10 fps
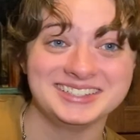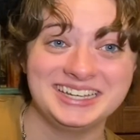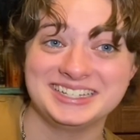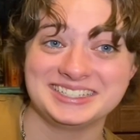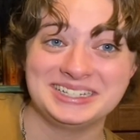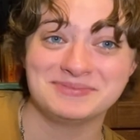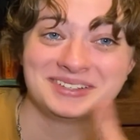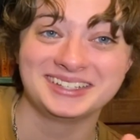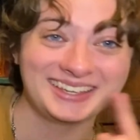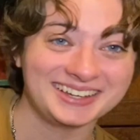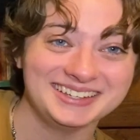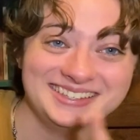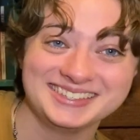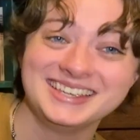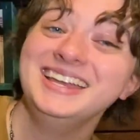take a dip?
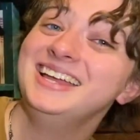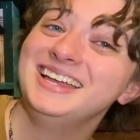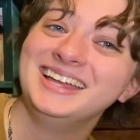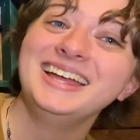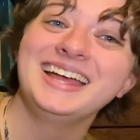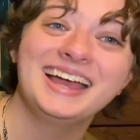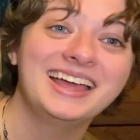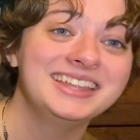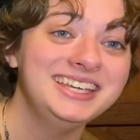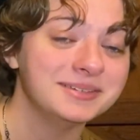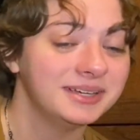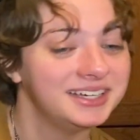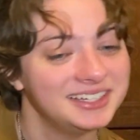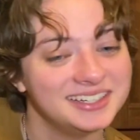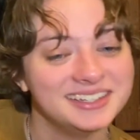Because I think you
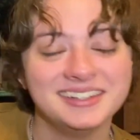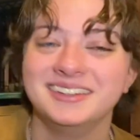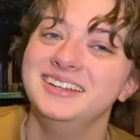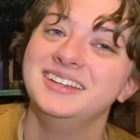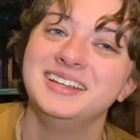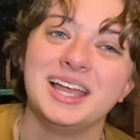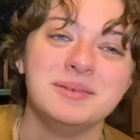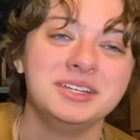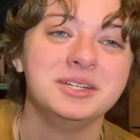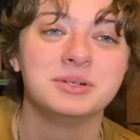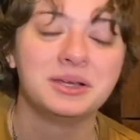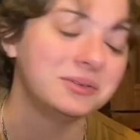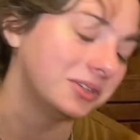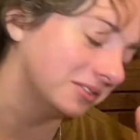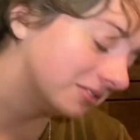might need it. I mean, it probably
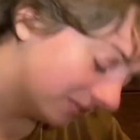would have